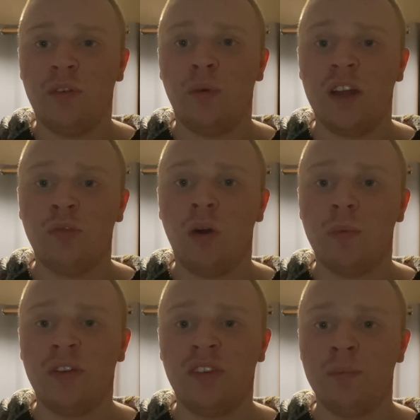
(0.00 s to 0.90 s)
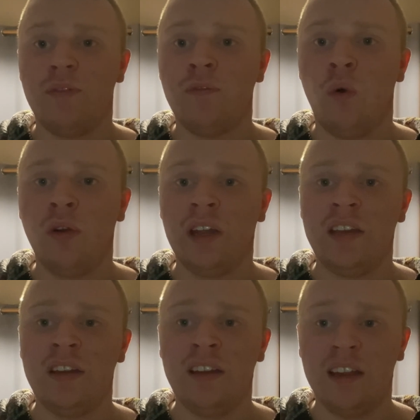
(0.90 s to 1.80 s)
it's what we've seen before, and like
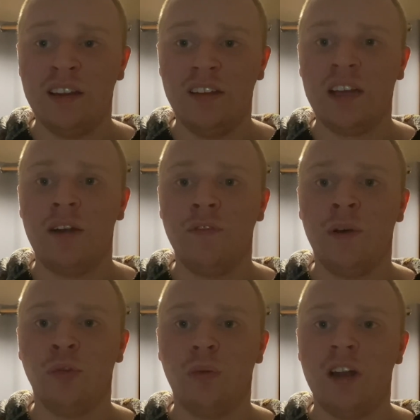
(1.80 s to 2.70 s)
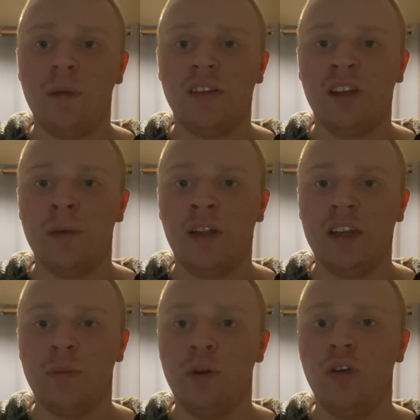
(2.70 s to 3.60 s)
in these kind of films where it's basically about like
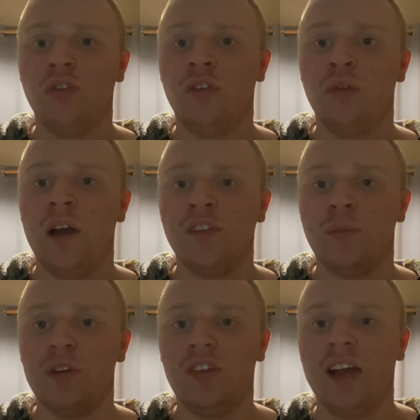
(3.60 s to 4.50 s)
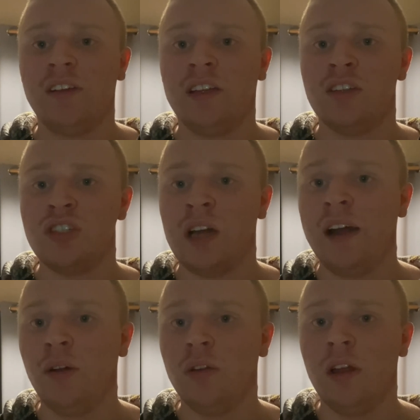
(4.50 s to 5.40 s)
a person who has to protect like a
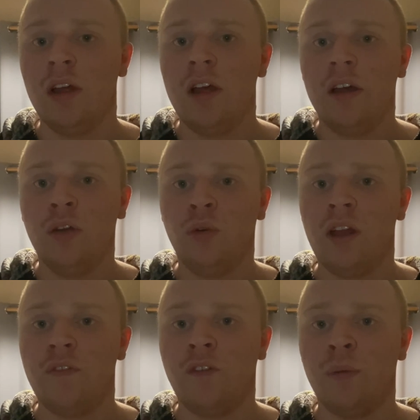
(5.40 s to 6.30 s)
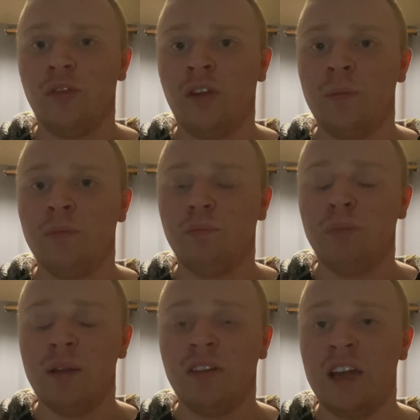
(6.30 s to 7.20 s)
child and all that from some
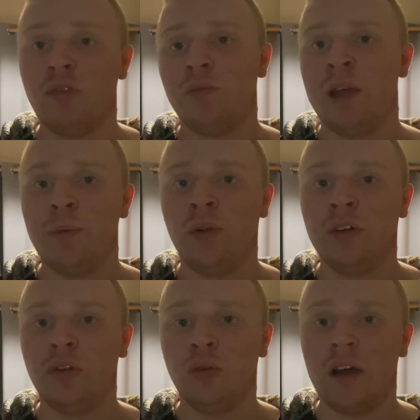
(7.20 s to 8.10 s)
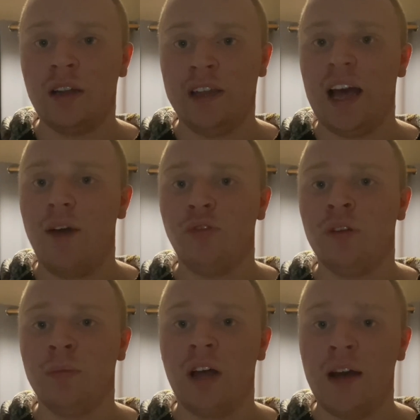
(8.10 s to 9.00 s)
dangerous people and who are like after
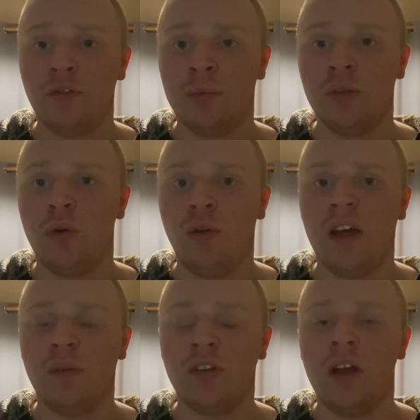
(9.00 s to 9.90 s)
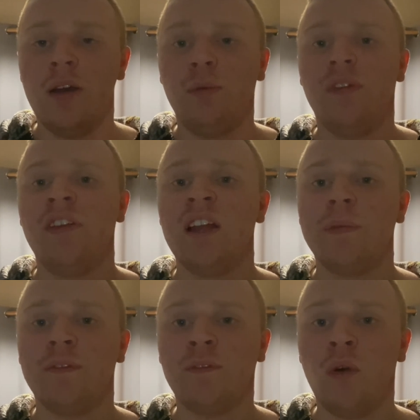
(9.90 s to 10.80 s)
him and all that, which we've seen that
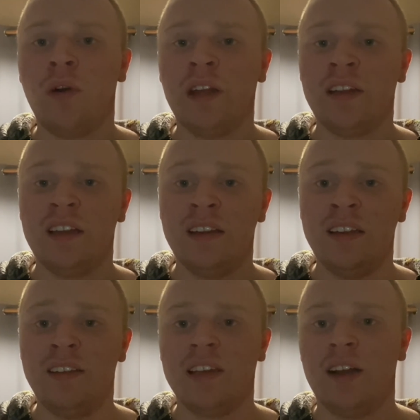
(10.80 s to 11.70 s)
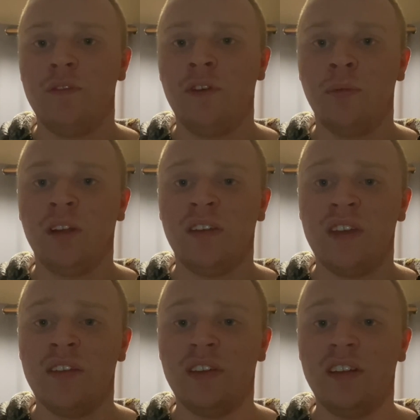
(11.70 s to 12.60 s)
before, and like in these kind of films, like
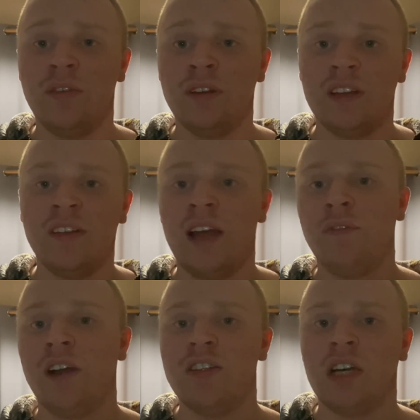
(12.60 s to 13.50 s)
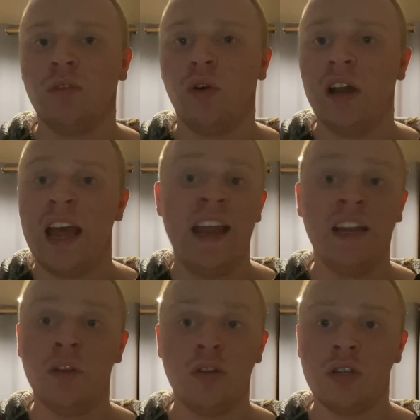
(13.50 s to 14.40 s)
if it's either in the sci-fi genre or any
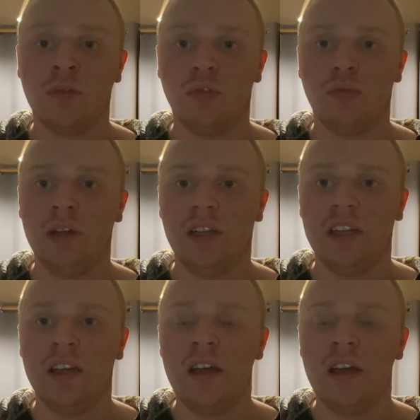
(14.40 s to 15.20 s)
other genres really.